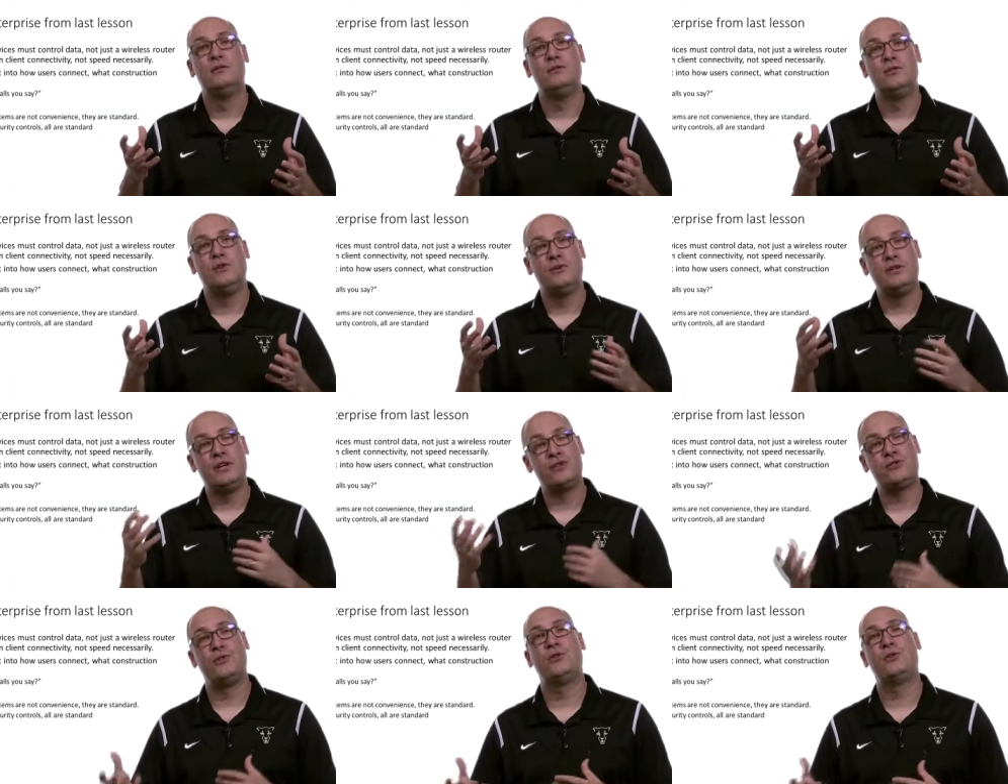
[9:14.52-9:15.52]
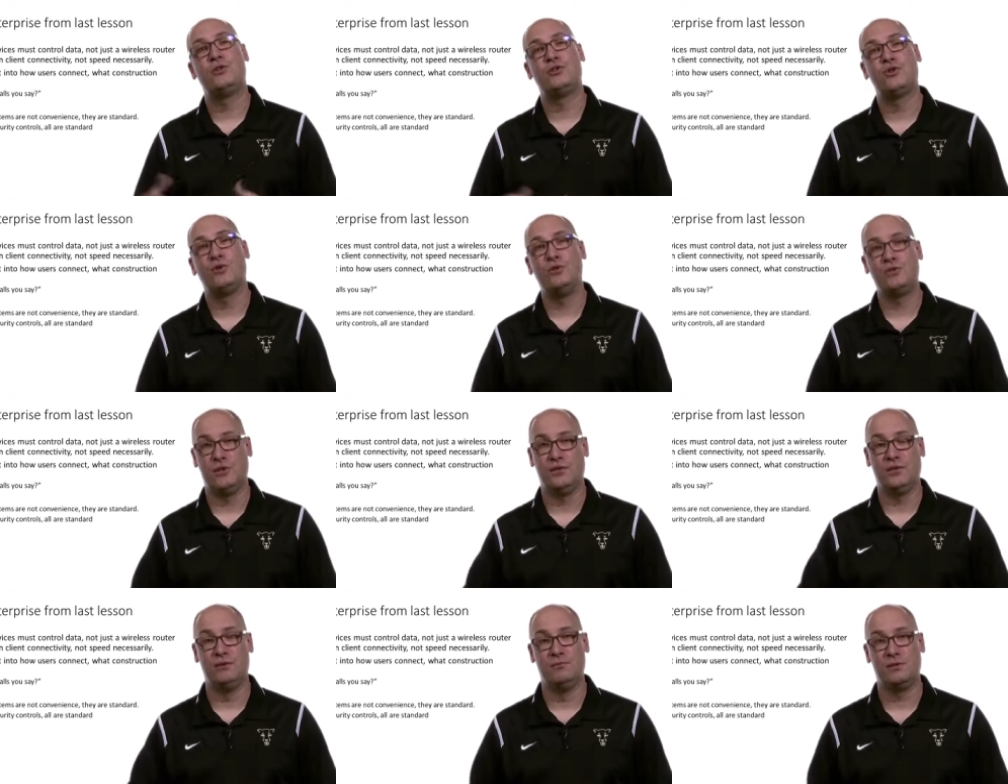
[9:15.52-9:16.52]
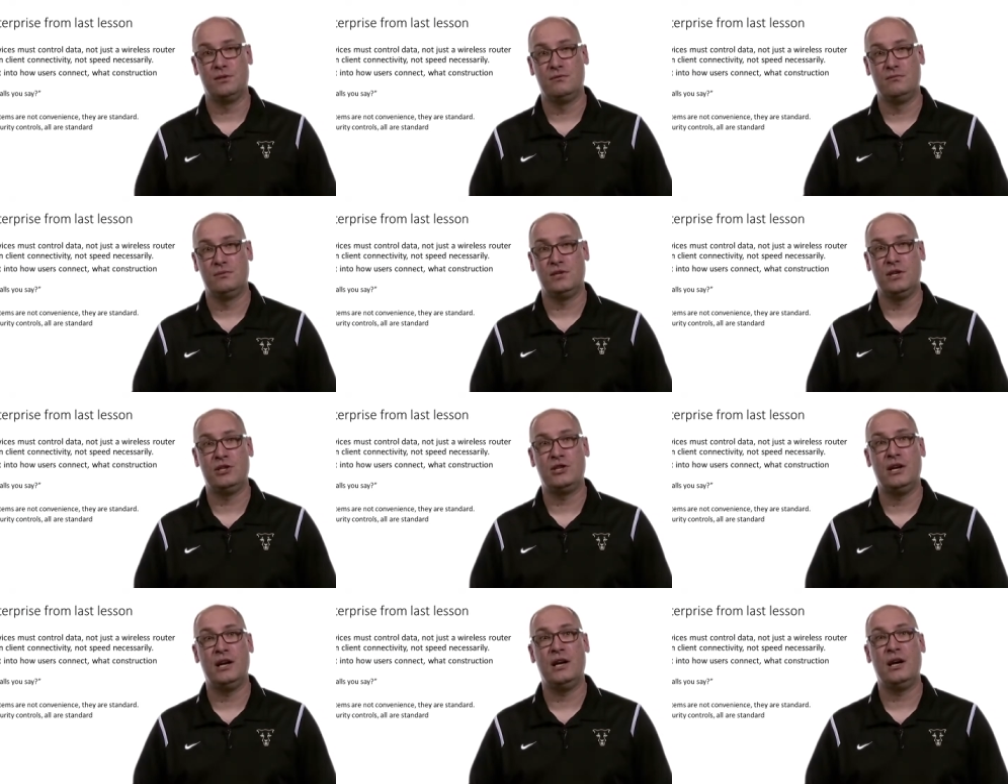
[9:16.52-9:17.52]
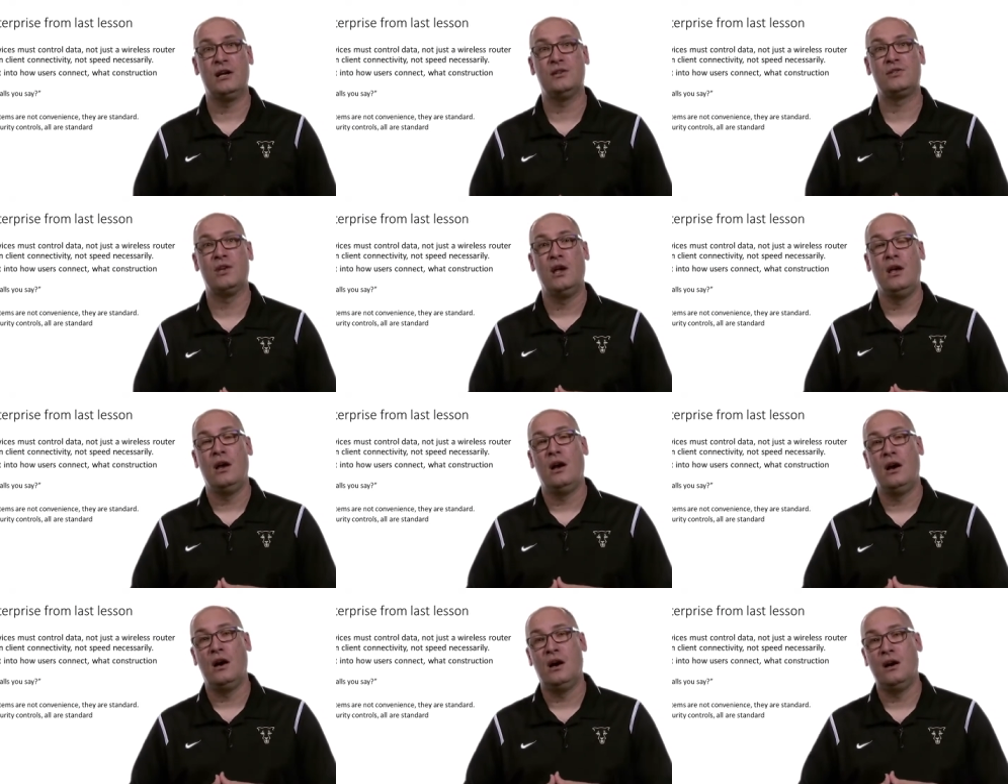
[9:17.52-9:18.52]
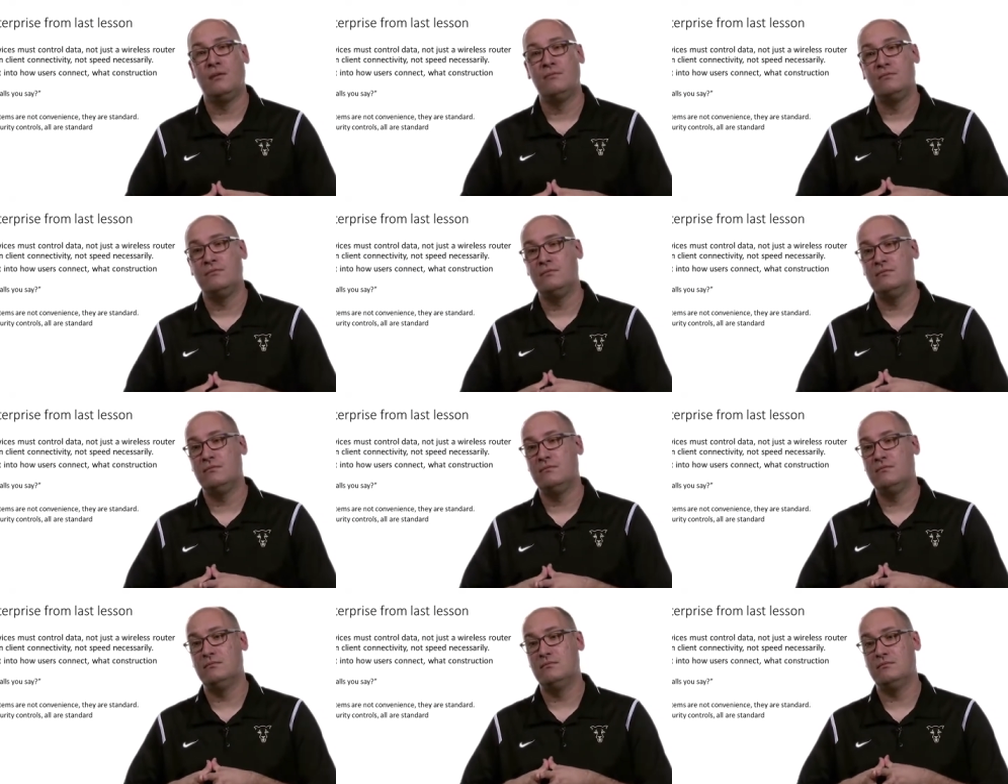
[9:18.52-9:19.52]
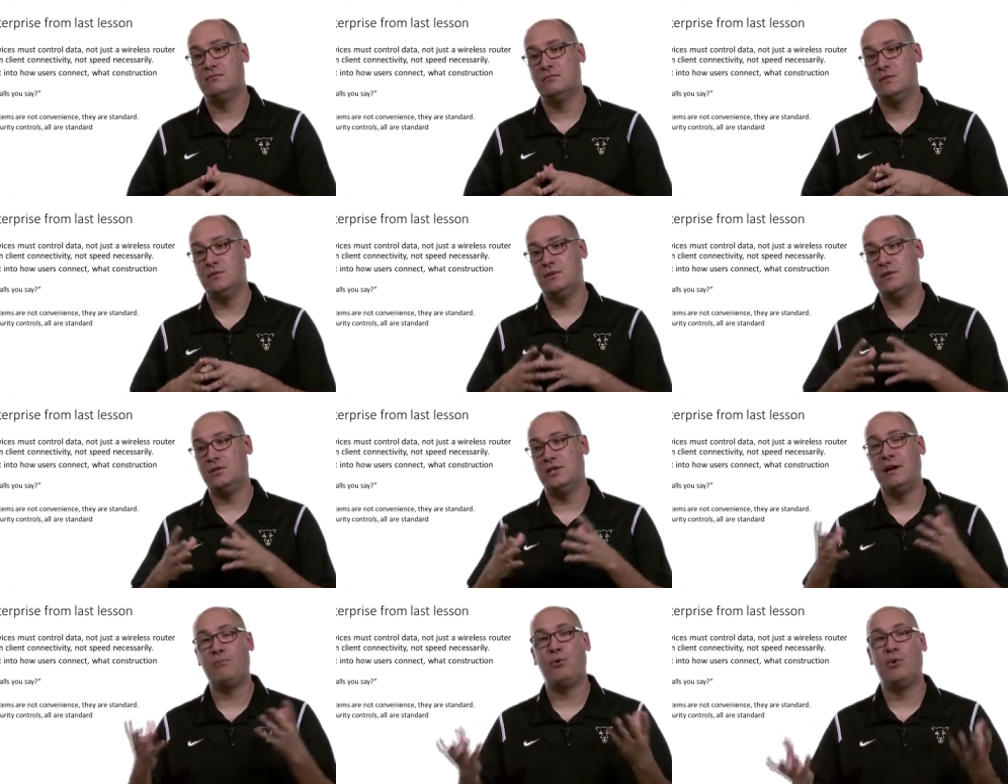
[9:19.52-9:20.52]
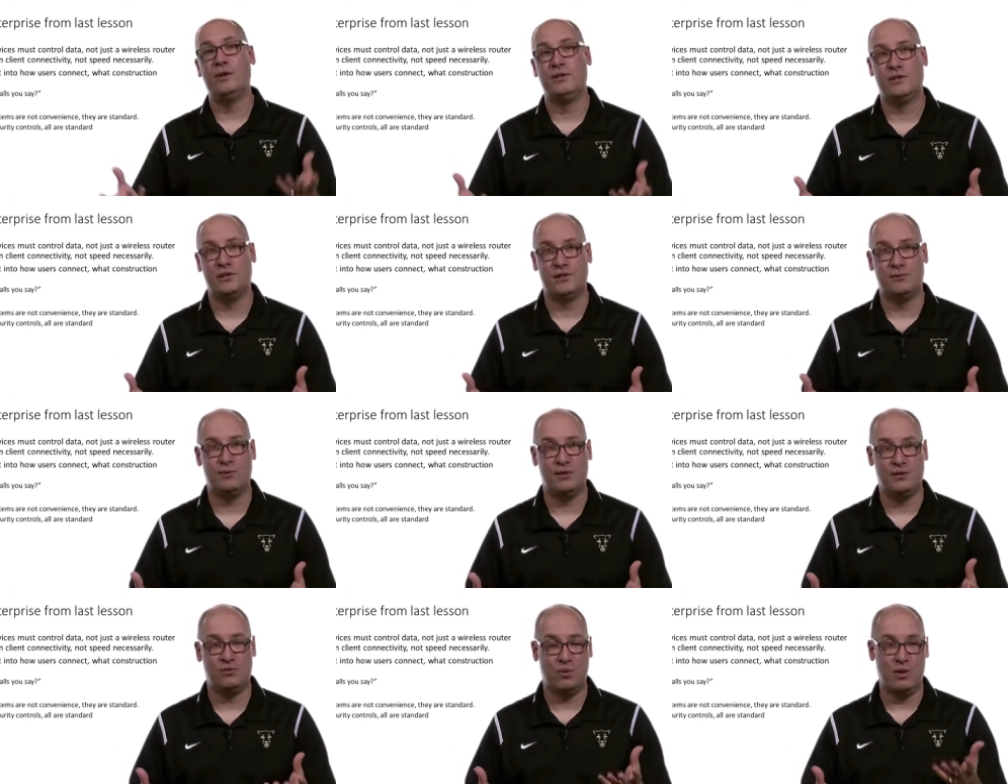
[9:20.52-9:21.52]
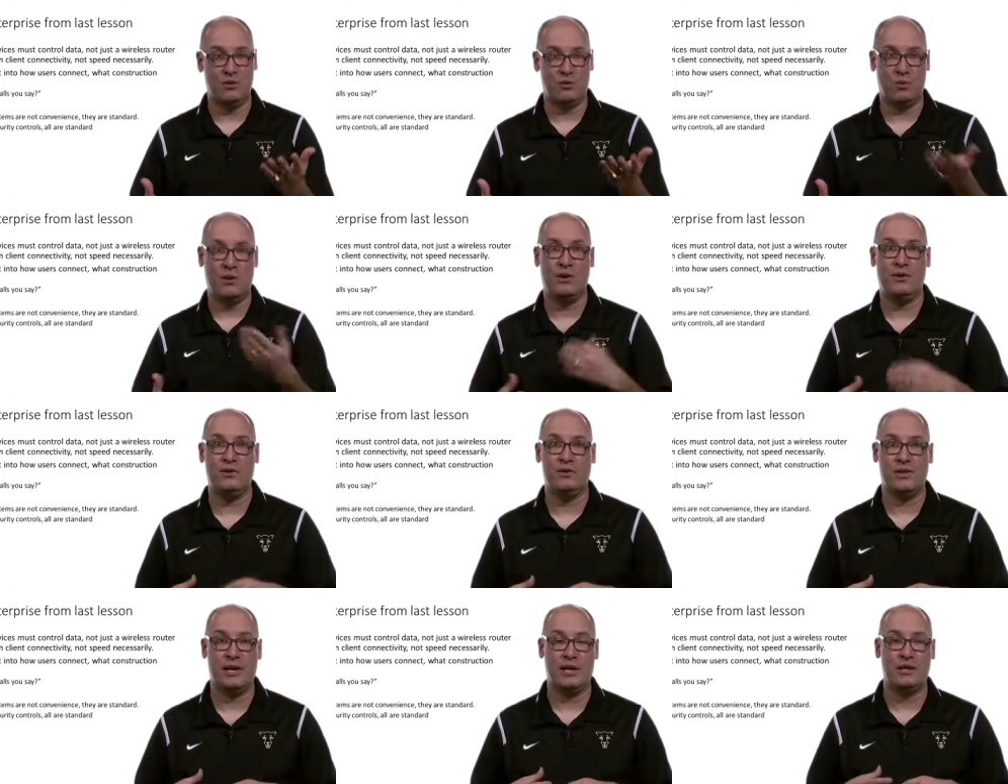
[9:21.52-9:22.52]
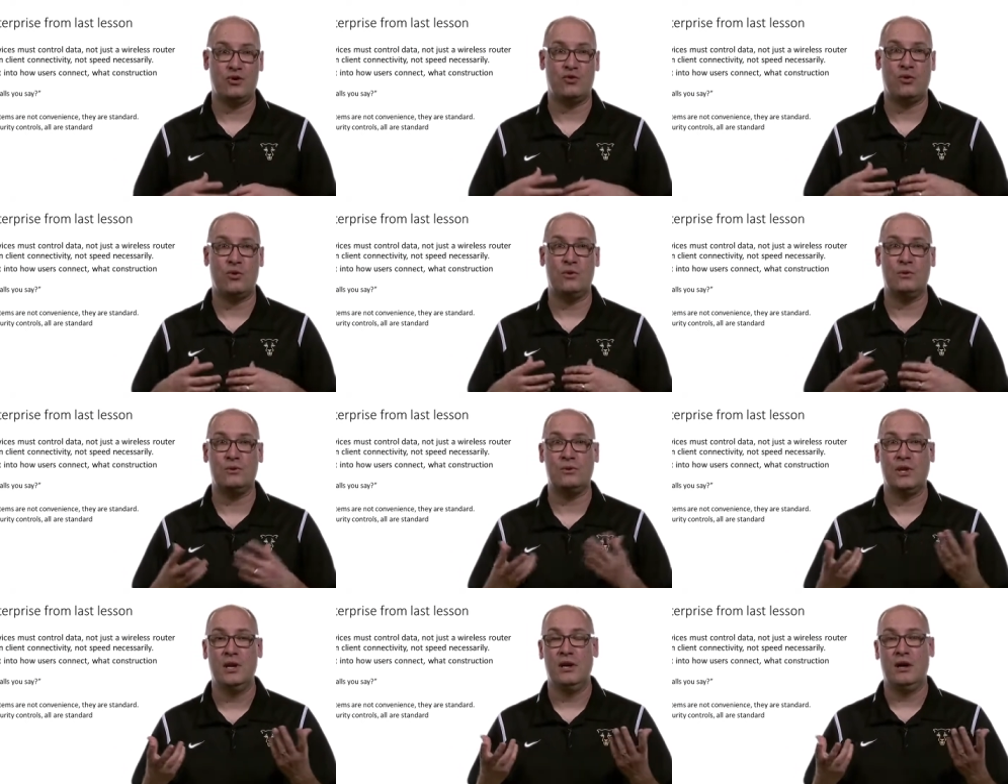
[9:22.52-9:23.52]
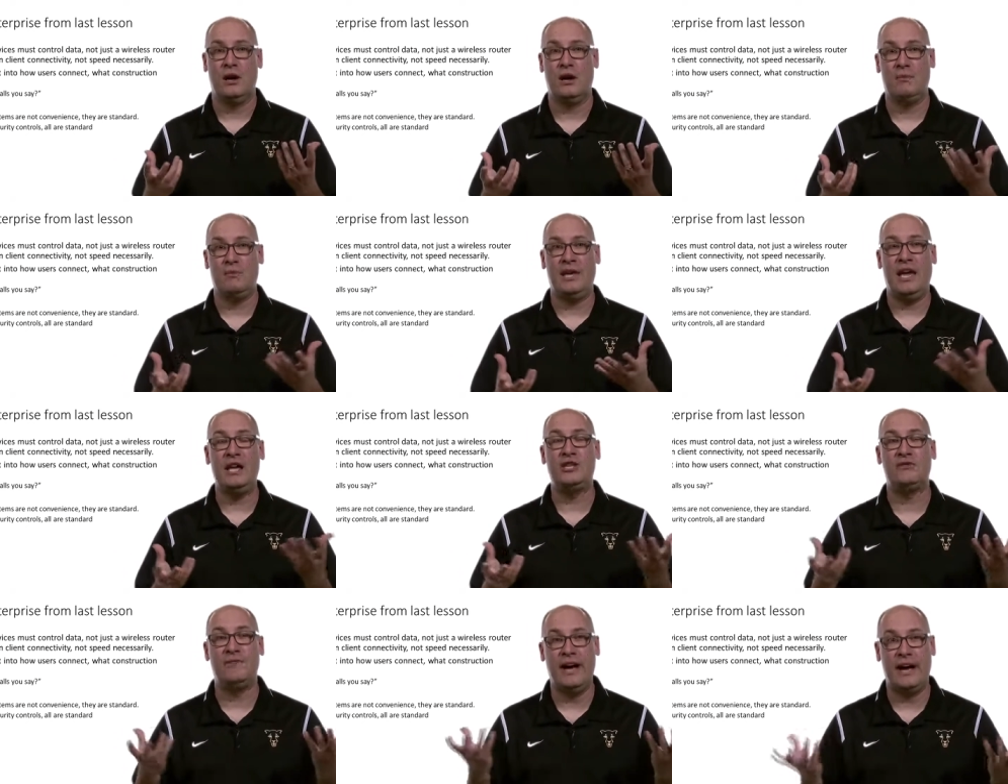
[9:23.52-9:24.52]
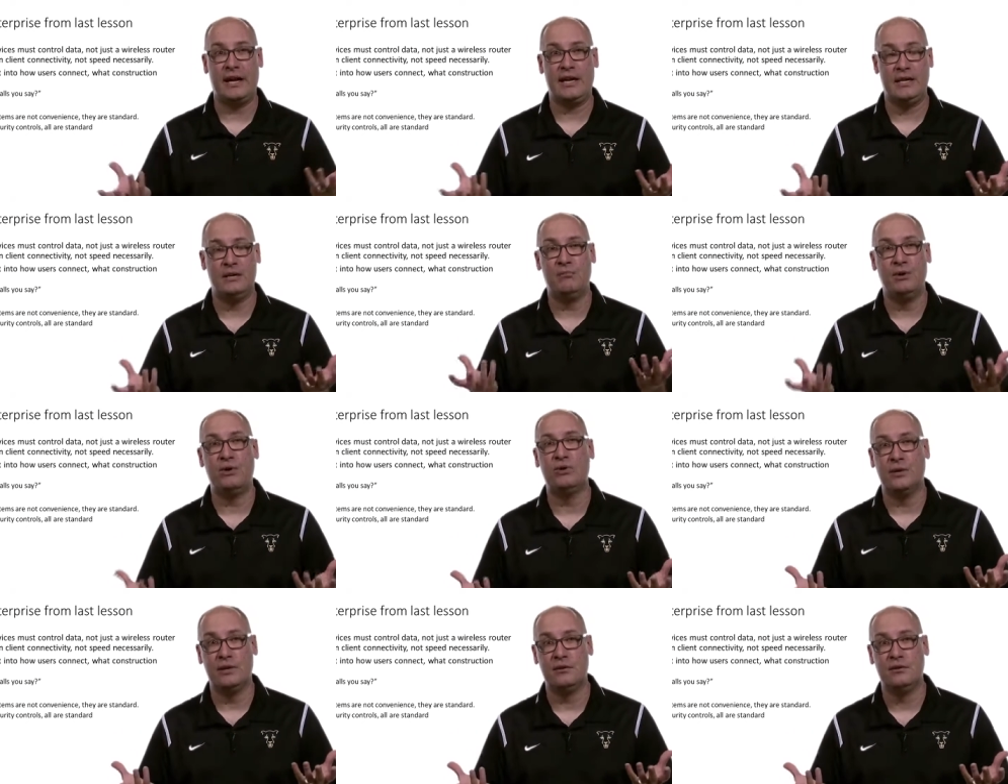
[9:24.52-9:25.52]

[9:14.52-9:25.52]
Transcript: So industrial control systems, such as set point systems is one of those that controls the HVAC in a building,